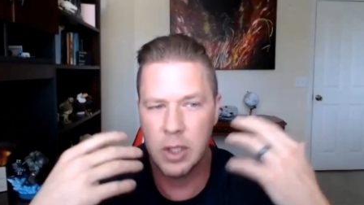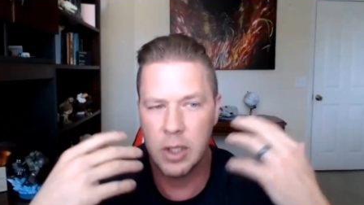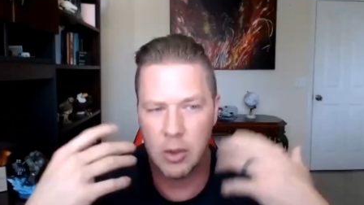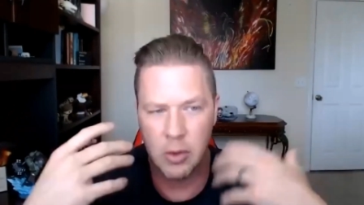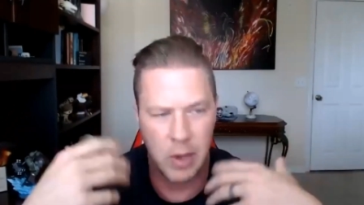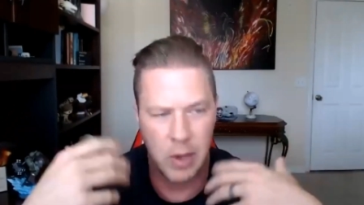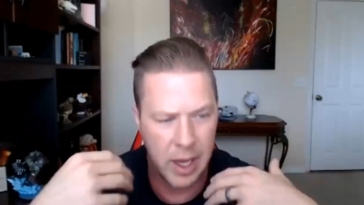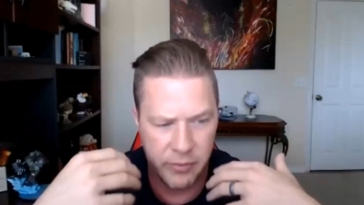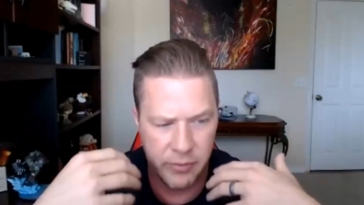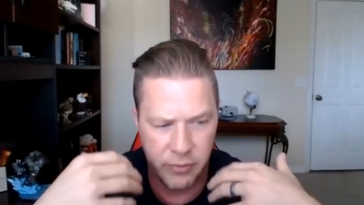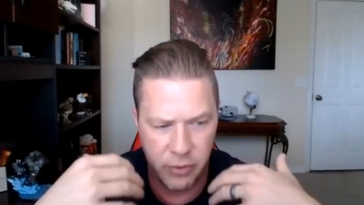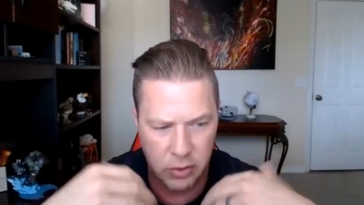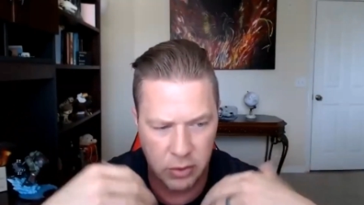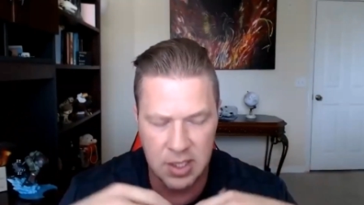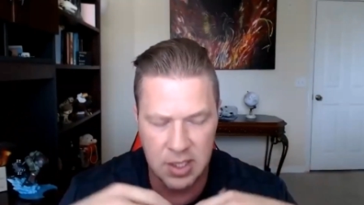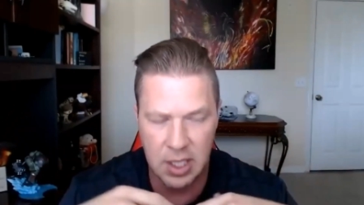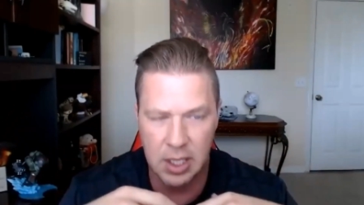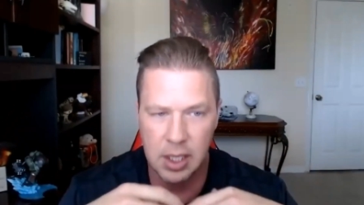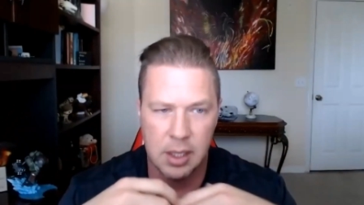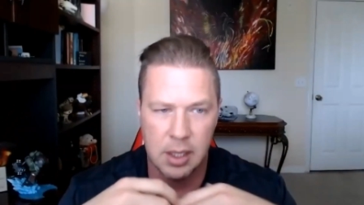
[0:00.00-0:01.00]
you know
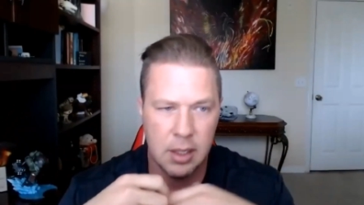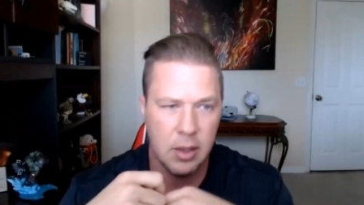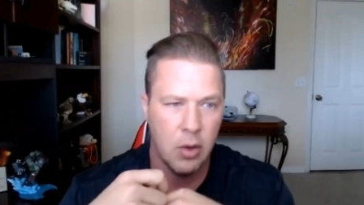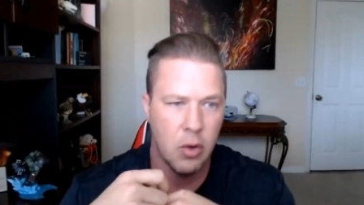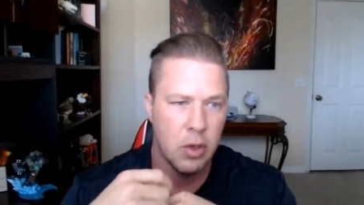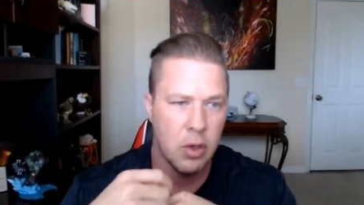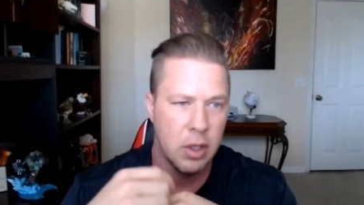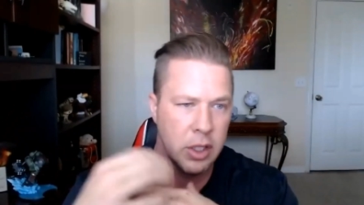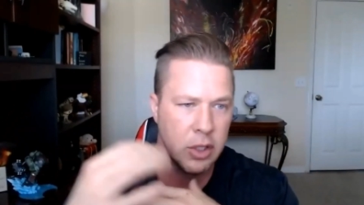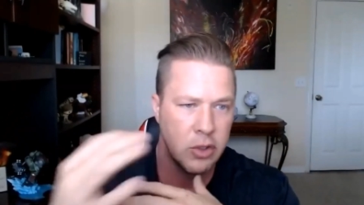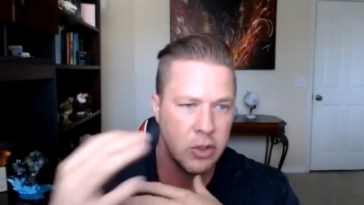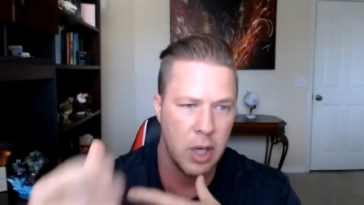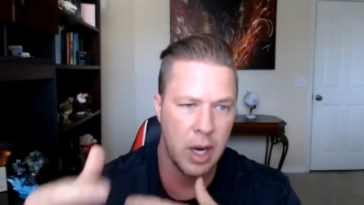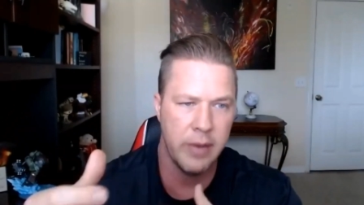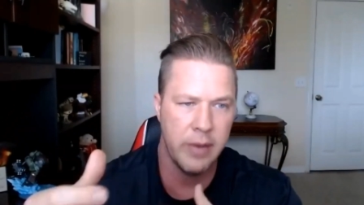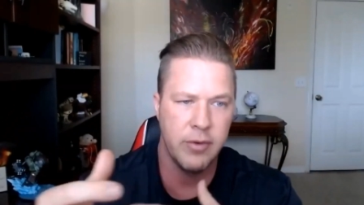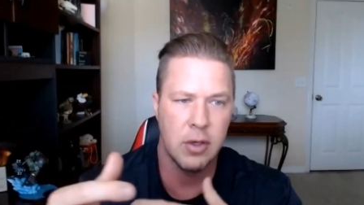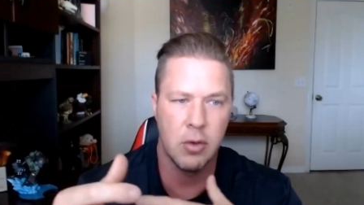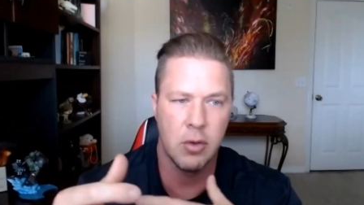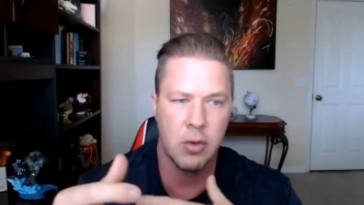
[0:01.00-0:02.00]
headphones in or you're
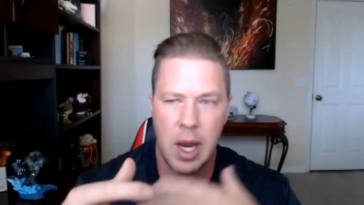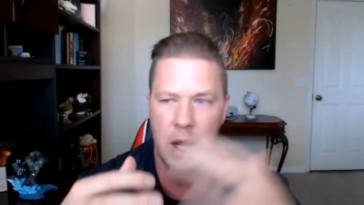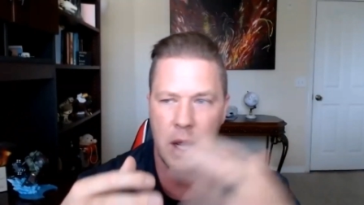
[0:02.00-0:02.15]
driving